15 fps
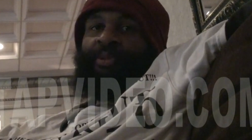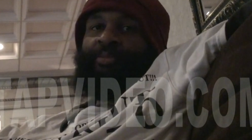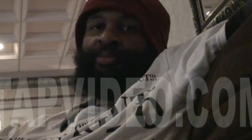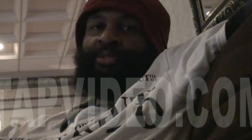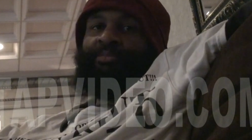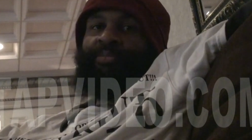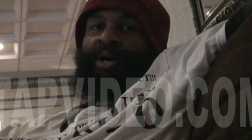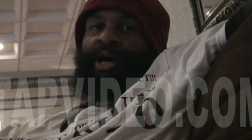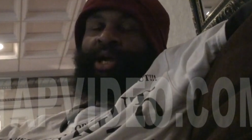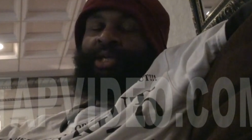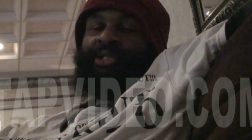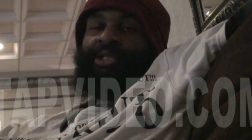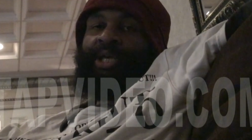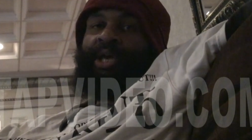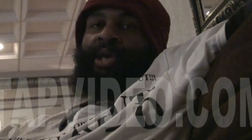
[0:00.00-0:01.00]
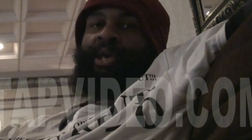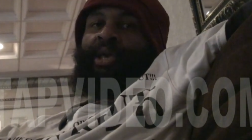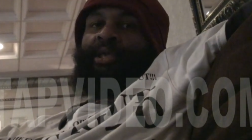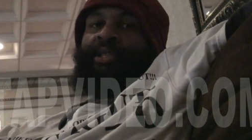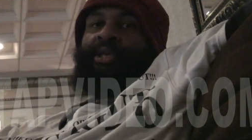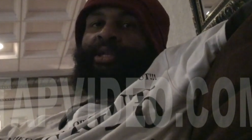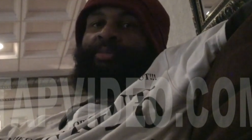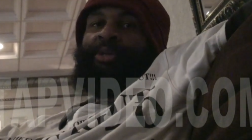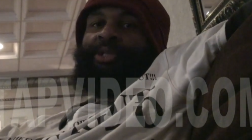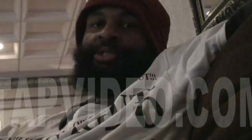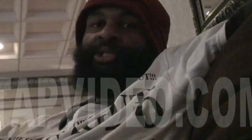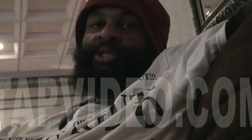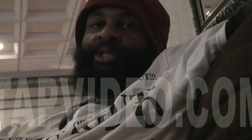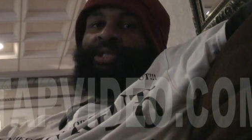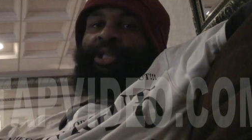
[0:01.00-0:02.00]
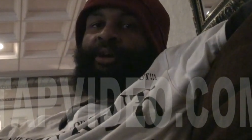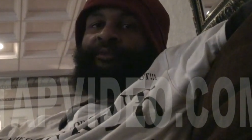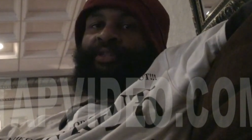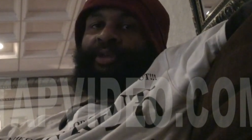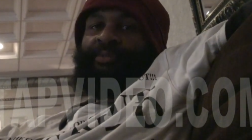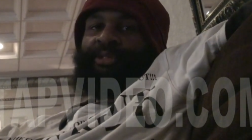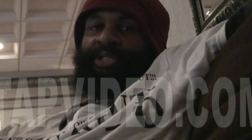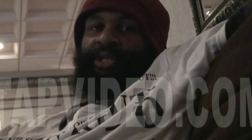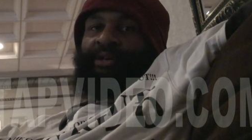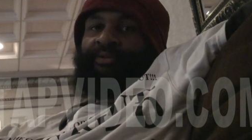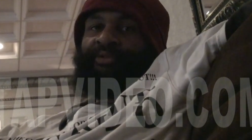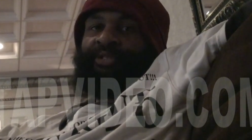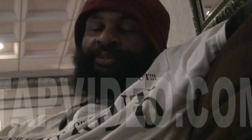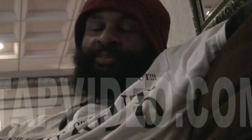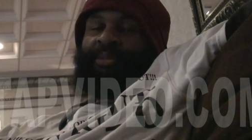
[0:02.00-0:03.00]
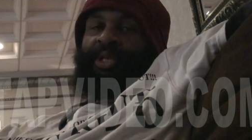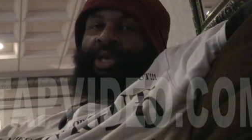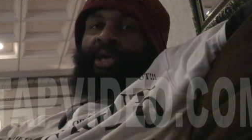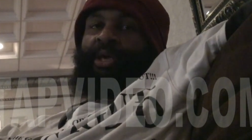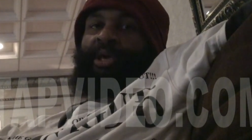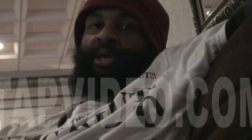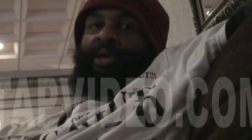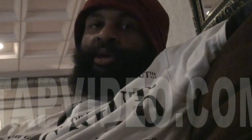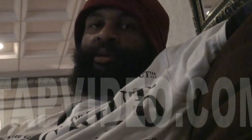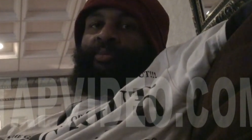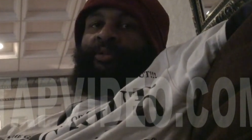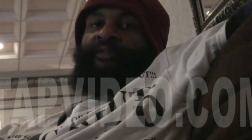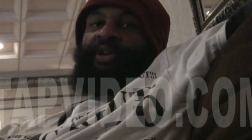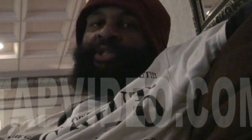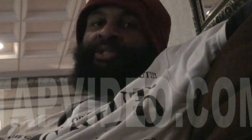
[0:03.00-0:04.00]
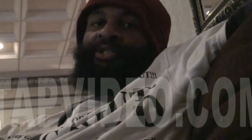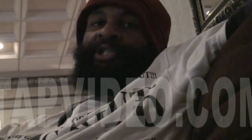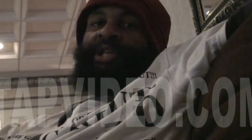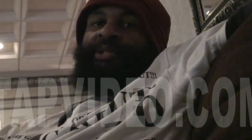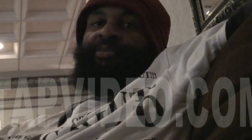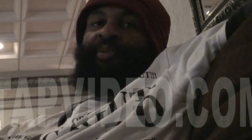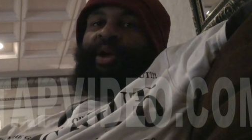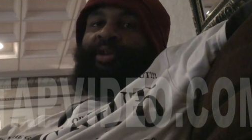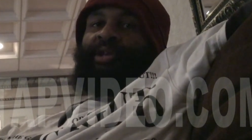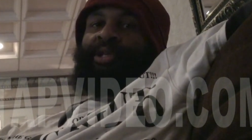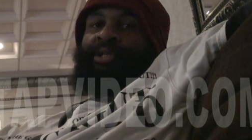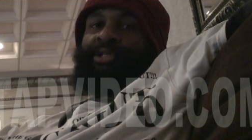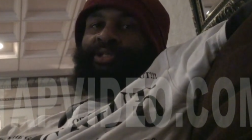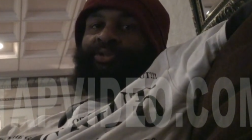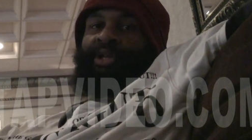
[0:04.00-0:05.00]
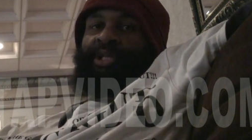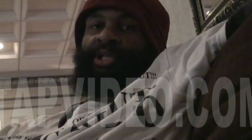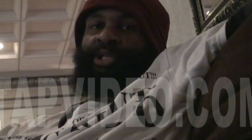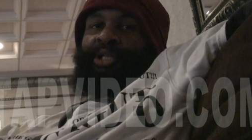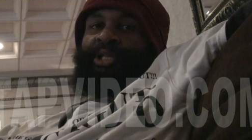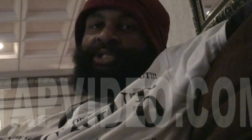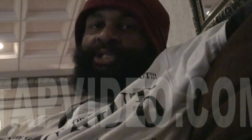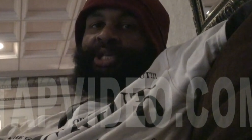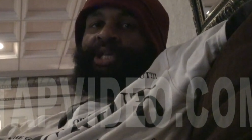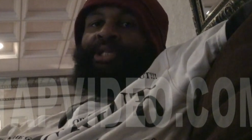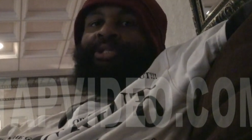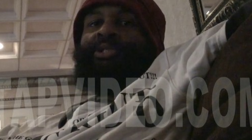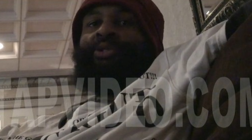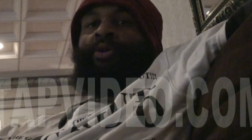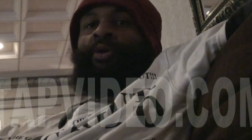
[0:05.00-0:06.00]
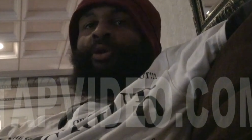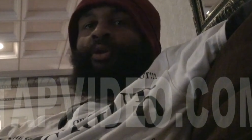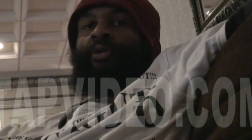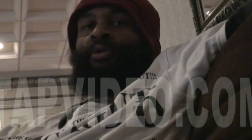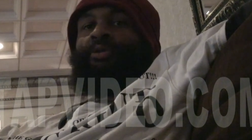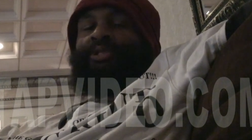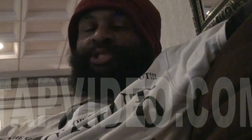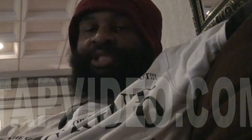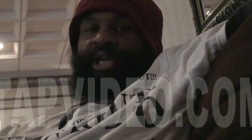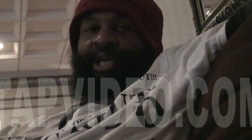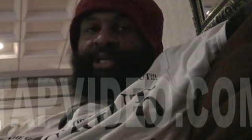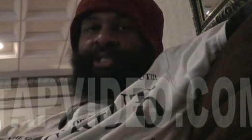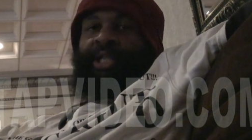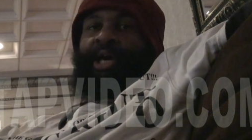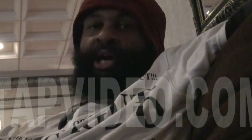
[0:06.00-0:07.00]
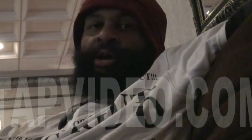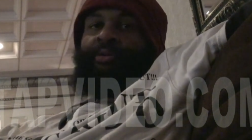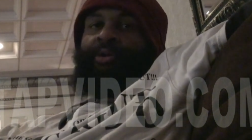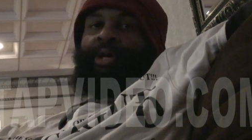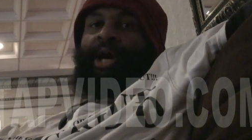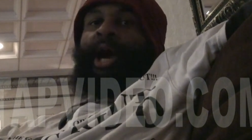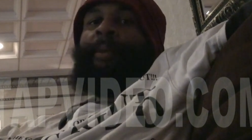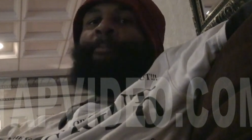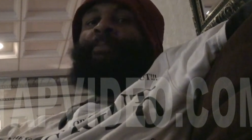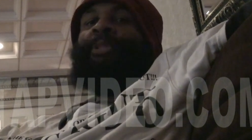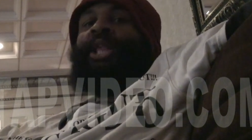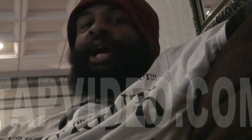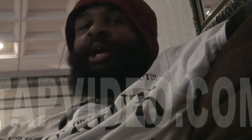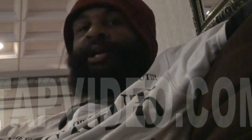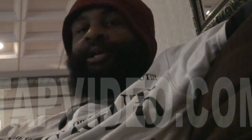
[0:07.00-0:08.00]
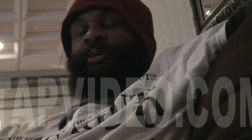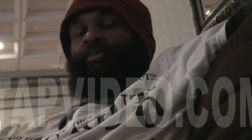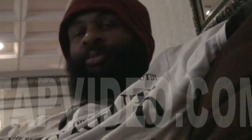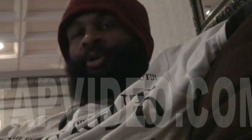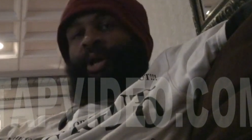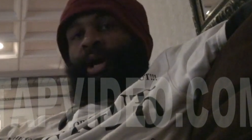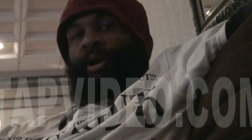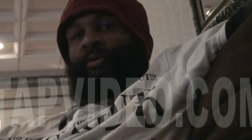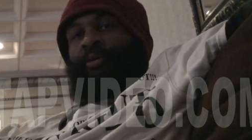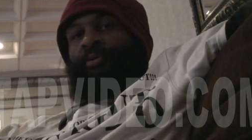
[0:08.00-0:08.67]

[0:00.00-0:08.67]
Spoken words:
people's minds, the inability to love themselves. Professor James Brown illustrated this in a song called Say It Loud, I'm Black and I'm Proud,